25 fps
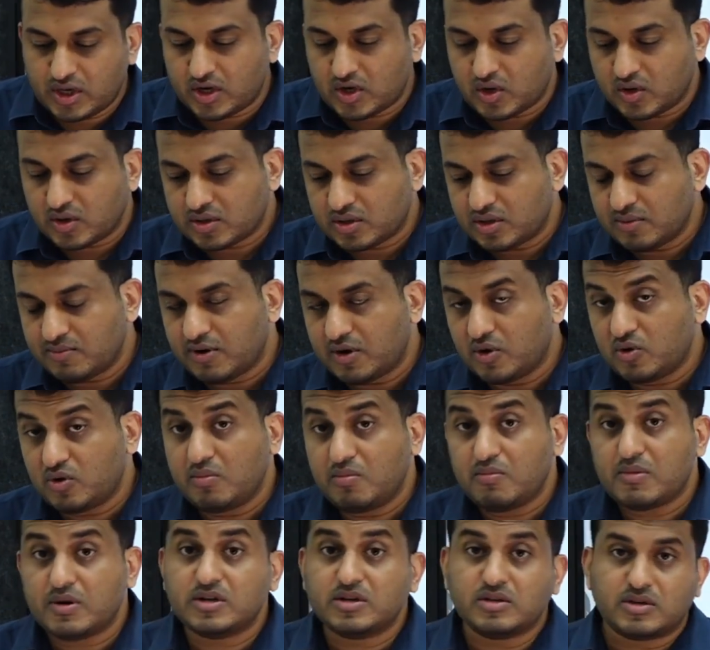talks about
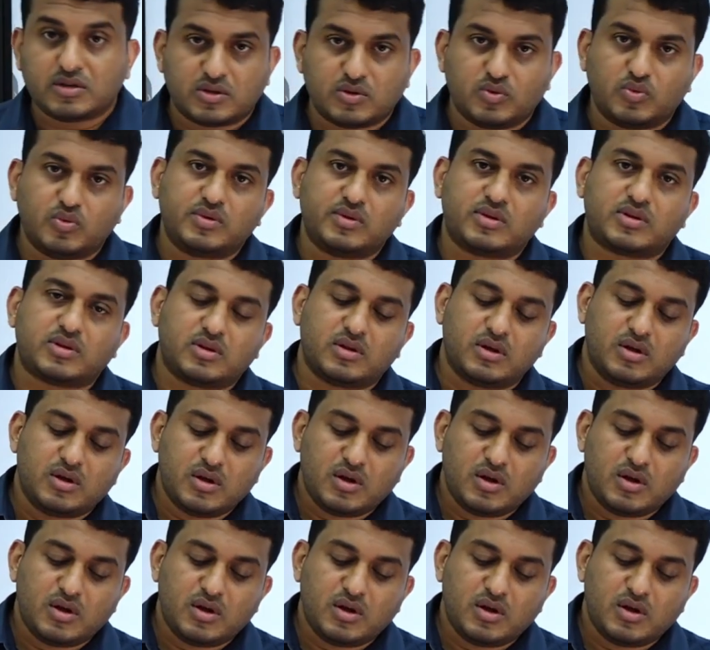monsoons.